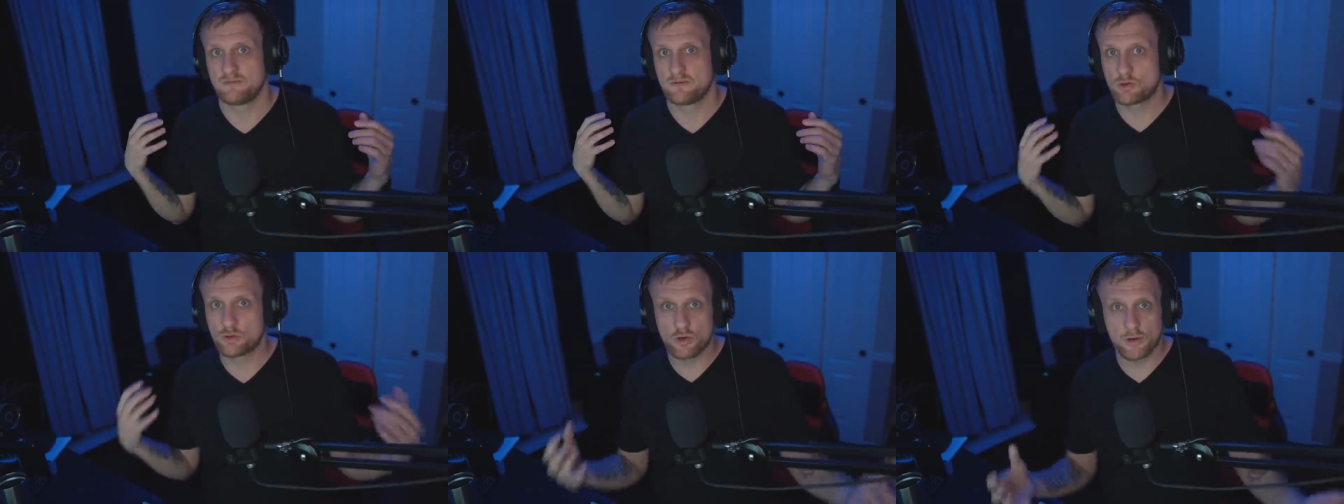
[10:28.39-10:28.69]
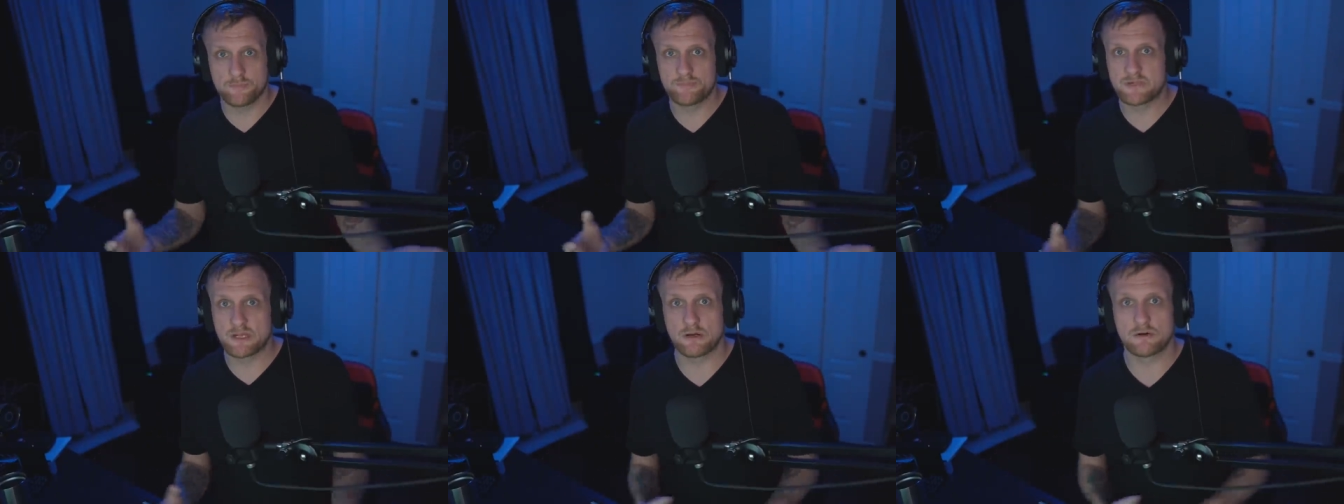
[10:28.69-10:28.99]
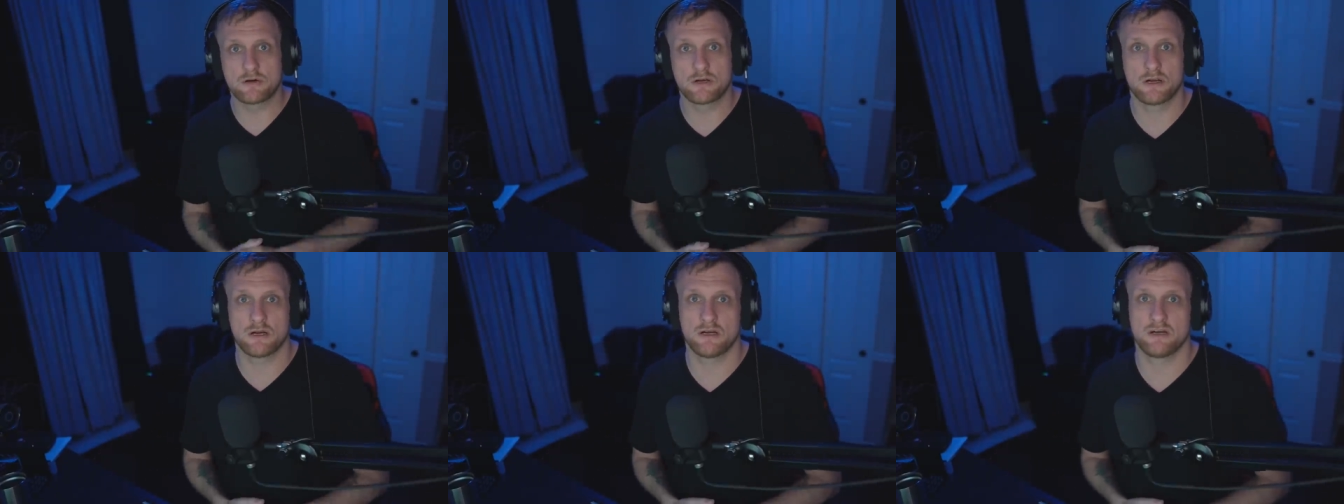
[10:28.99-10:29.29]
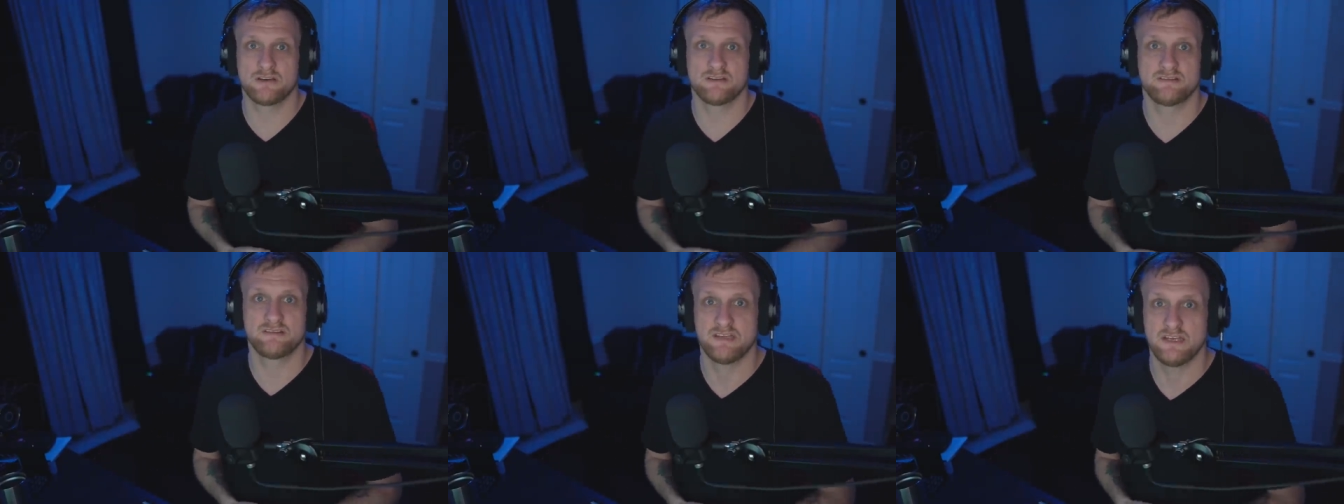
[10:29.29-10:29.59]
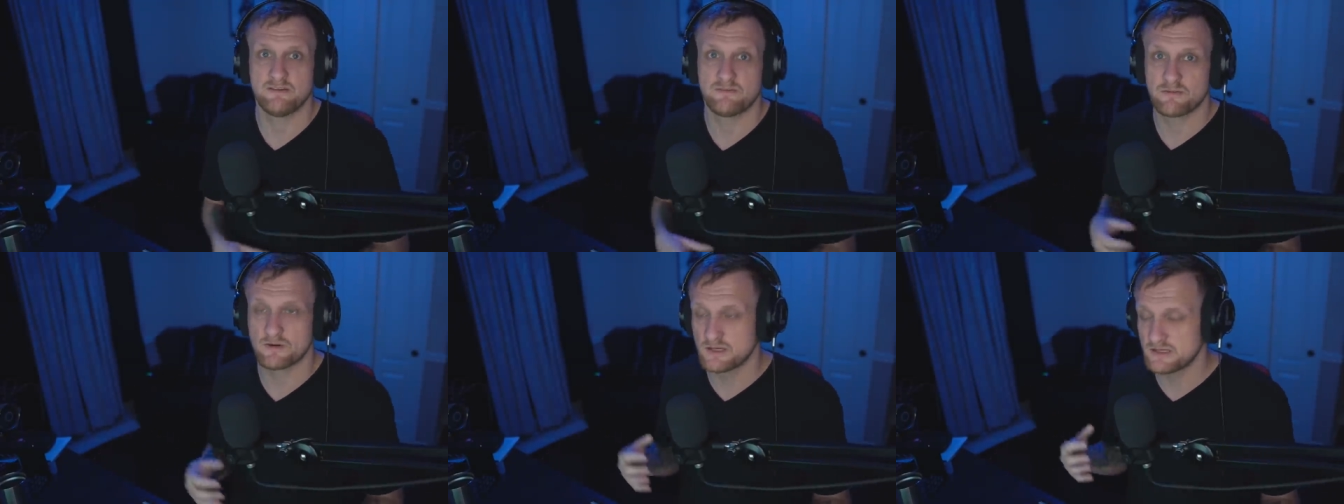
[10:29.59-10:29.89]

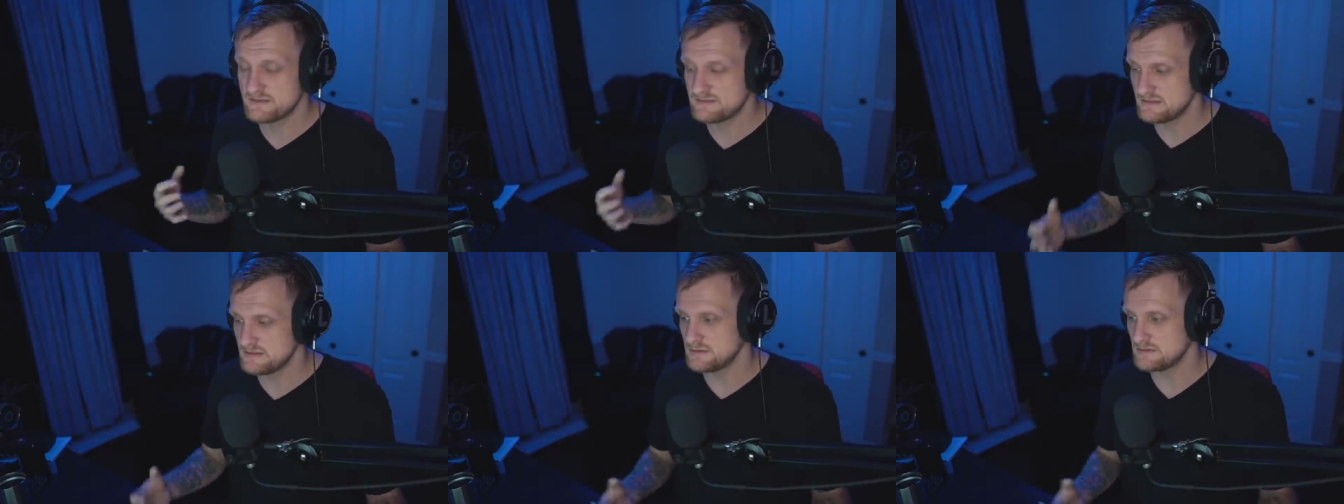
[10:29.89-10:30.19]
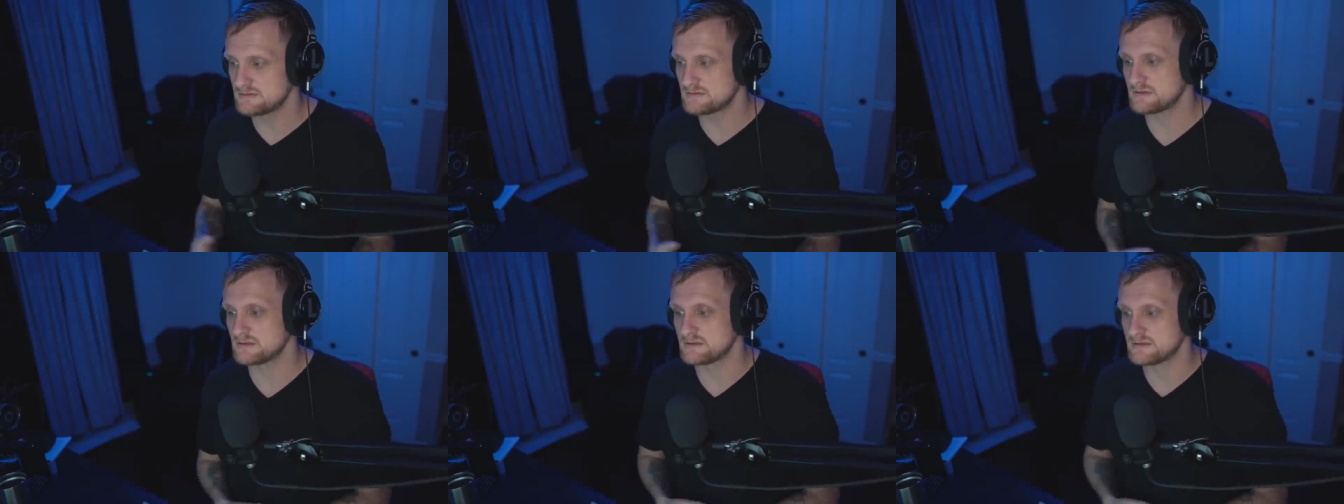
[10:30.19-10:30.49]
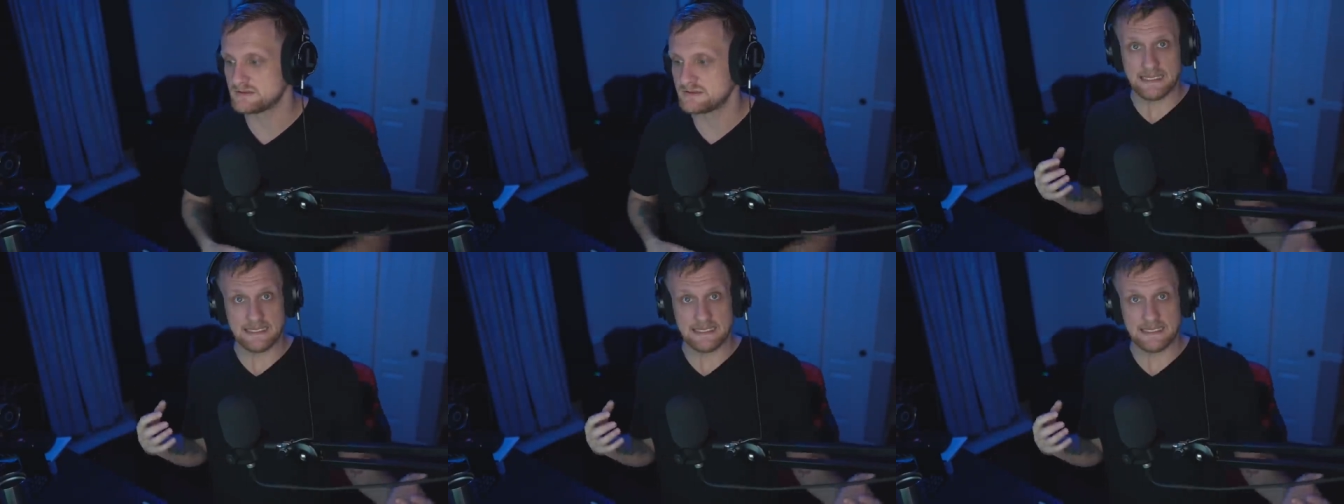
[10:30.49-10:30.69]
cryptocurrency for its users.